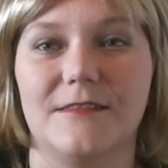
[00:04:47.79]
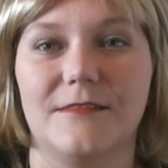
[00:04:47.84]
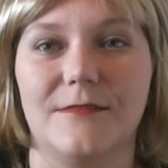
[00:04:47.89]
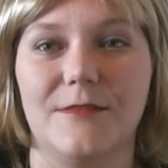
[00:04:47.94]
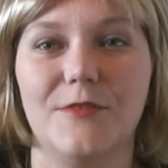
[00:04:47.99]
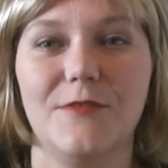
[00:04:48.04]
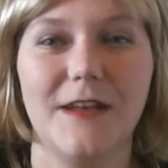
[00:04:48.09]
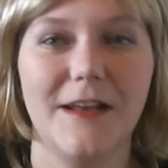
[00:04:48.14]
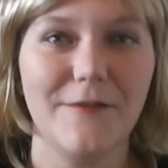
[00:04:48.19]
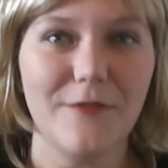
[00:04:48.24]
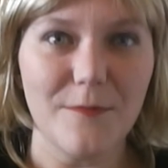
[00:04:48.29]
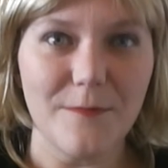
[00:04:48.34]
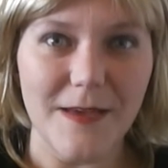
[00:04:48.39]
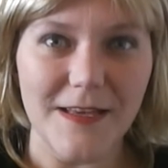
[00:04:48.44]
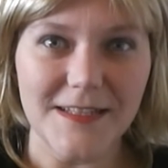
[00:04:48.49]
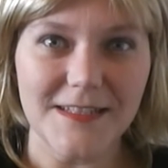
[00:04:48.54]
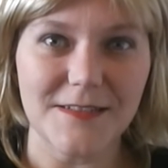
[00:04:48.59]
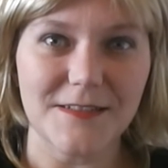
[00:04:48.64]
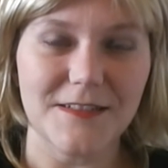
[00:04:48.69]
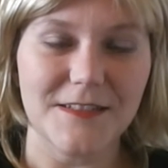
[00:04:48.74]
You can have the
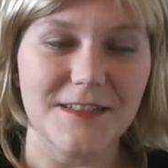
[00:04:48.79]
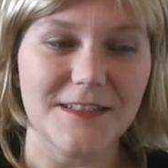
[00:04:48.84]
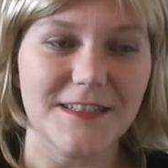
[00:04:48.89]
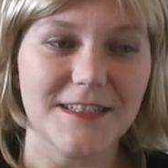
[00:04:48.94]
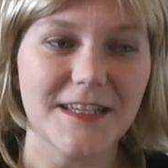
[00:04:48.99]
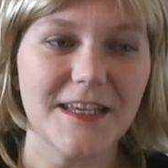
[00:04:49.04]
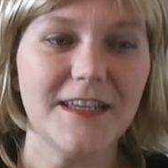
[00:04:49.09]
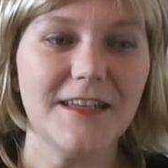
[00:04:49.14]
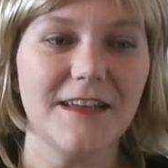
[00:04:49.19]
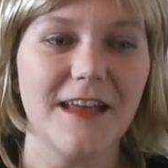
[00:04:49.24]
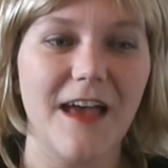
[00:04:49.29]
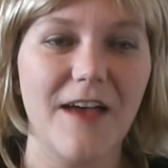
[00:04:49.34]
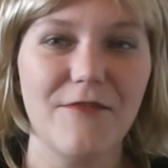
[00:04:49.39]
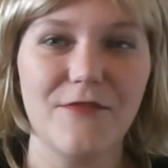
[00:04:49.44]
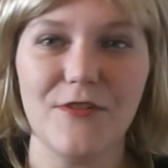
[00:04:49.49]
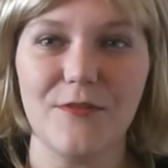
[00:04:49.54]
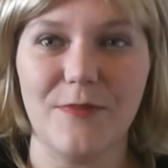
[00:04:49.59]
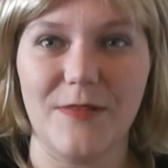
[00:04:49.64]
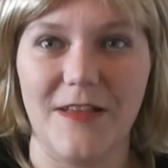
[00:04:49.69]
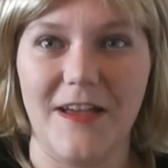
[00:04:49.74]
best skit
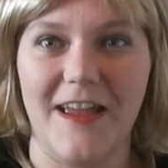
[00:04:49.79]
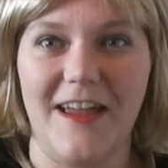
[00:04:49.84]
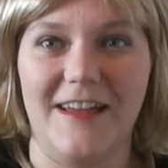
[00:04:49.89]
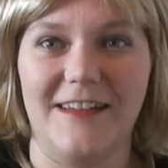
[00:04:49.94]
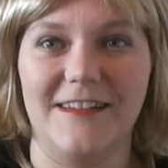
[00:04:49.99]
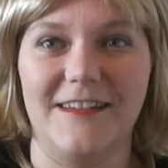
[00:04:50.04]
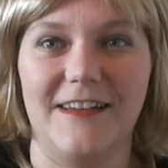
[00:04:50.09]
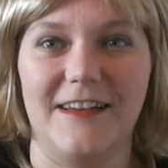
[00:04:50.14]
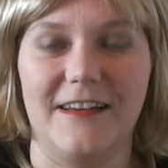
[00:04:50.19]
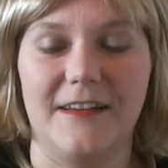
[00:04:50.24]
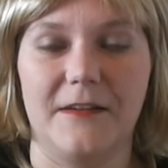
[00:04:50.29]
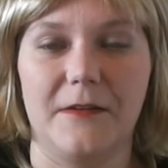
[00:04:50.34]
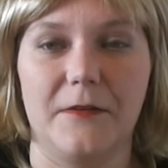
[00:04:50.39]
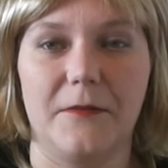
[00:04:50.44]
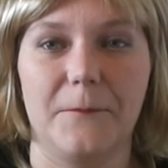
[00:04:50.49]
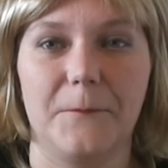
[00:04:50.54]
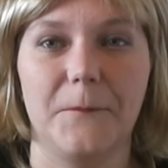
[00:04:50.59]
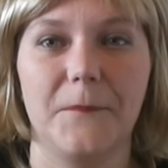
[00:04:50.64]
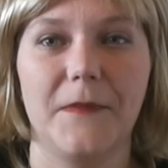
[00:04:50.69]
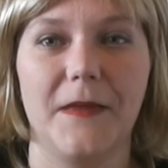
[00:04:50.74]
ever planned,
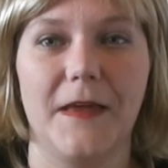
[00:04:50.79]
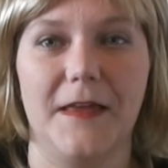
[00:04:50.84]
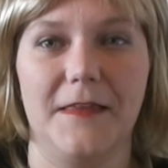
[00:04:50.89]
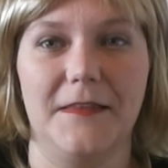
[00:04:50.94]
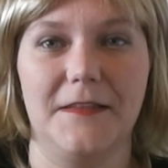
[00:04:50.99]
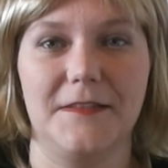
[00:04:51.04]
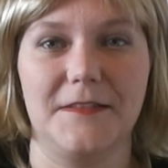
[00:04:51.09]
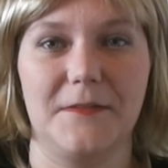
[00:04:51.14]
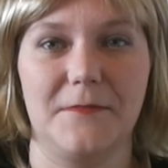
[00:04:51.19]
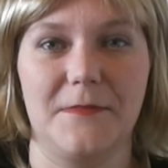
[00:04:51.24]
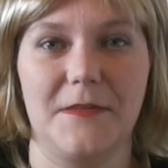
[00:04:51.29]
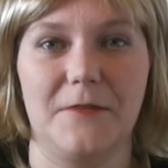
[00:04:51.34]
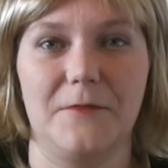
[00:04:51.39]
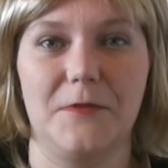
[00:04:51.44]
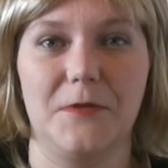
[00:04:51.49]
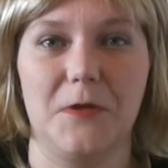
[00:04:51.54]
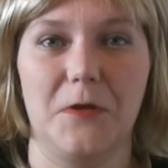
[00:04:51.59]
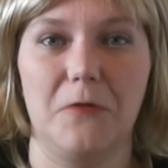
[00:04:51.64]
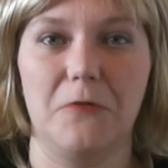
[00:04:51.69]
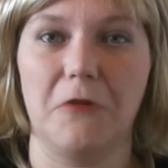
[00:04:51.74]
and then something
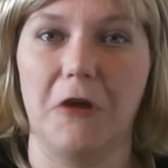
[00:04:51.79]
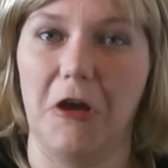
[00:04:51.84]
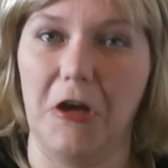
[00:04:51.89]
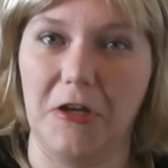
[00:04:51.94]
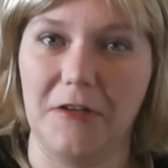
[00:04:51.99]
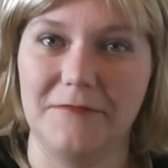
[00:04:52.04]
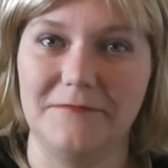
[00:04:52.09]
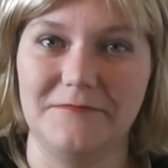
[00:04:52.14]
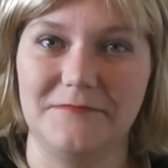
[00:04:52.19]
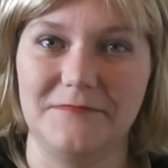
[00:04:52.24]
will go wrong.